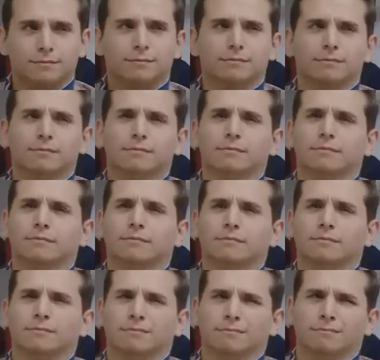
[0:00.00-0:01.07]
That's what it says in
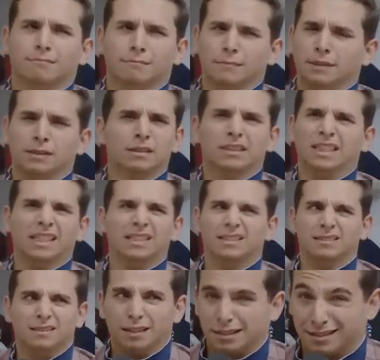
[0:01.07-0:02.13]
the quotes because they're speaking
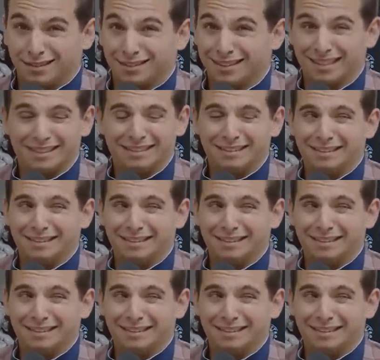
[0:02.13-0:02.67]
Swedish. Doesn't say